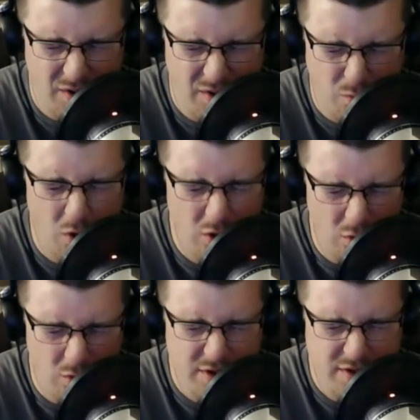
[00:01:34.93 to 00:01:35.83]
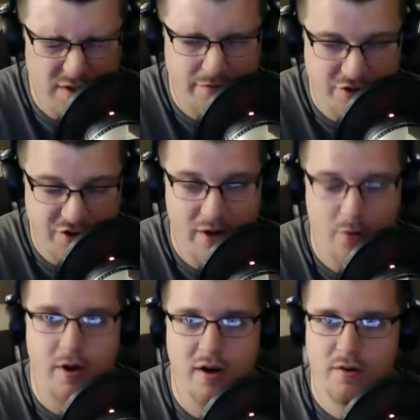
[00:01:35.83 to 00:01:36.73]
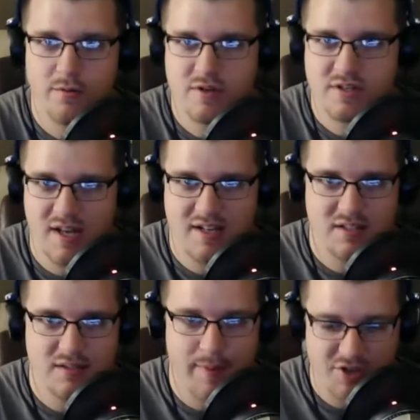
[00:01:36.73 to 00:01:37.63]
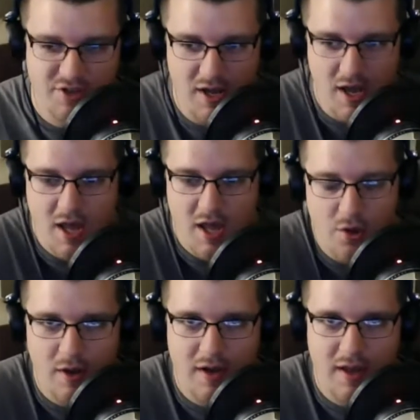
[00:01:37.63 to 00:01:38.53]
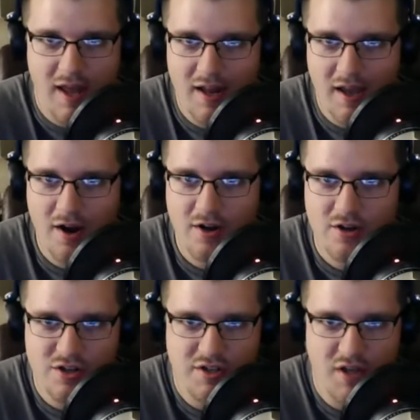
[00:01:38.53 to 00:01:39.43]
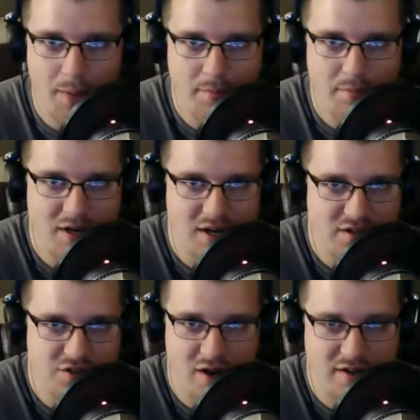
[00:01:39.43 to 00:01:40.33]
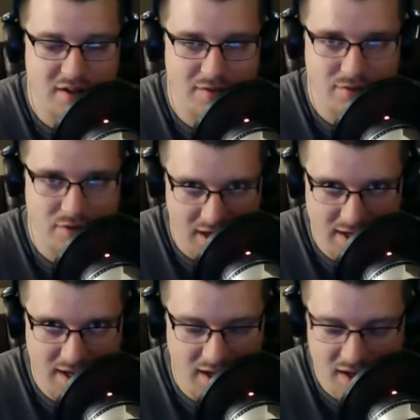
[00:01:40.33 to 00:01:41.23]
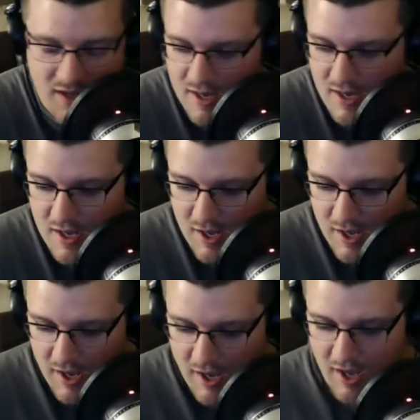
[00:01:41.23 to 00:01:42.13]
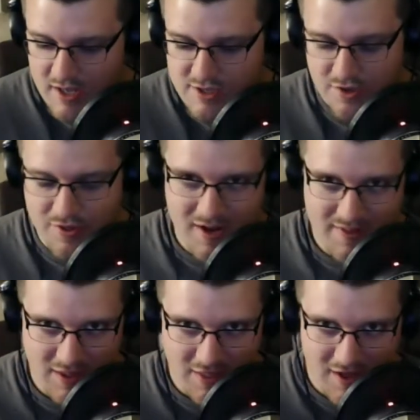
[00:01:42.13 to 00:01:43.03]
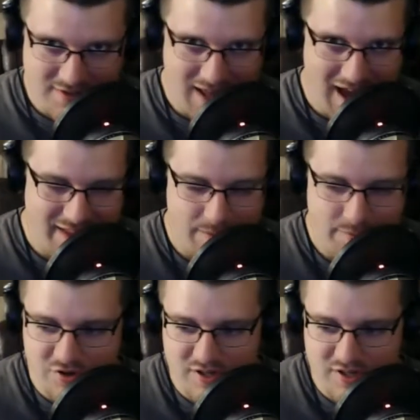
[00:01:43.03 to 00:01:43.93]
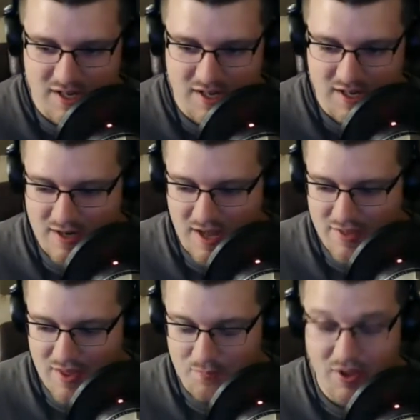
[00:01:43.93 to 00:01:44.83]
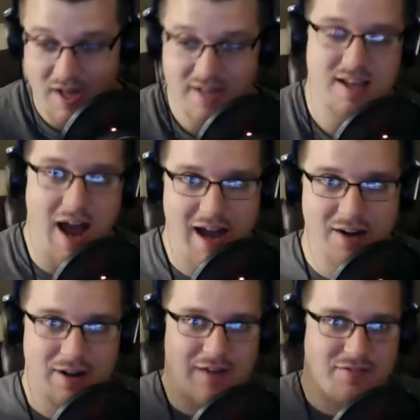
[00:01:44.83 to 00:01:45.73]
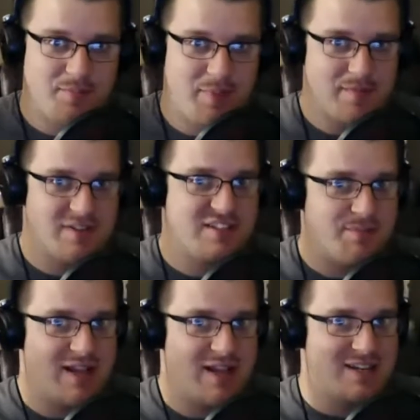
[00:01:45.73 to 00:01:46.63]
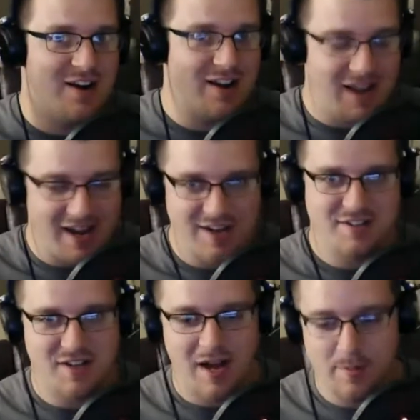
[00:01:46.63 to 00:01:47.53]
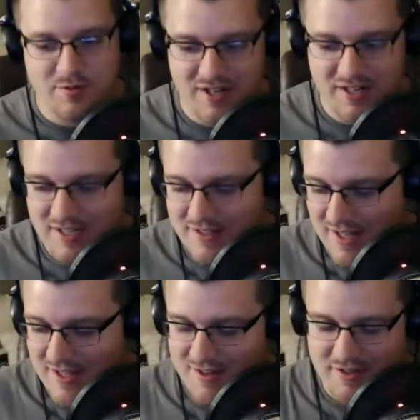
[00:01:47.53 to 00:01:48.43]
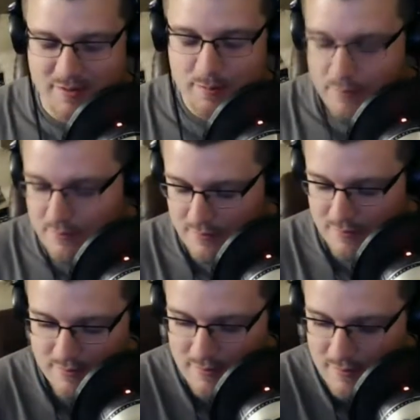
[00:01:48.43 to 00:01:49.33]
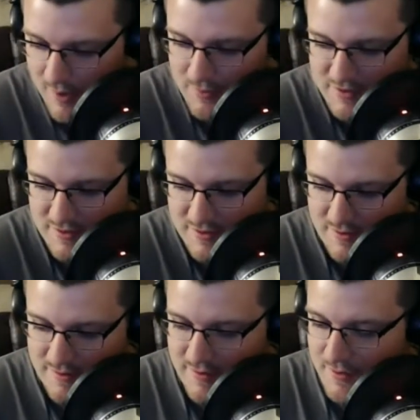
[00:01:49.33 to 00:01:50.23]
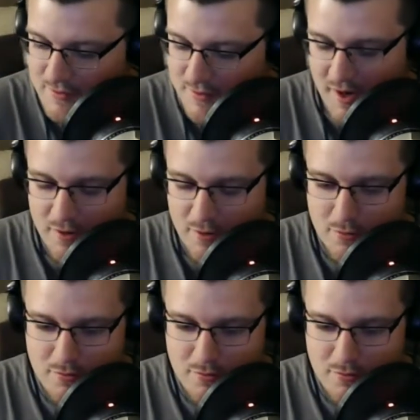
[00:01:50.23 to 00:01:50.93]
Warlords of Draenor, which is the next expansion, you can get a character and just up him to straight to level 90. So there's that I'm interested in, and then plus I don't have to buy Mists of Pandaria. I can just hop straight in. That's awesome. That was kind of cool.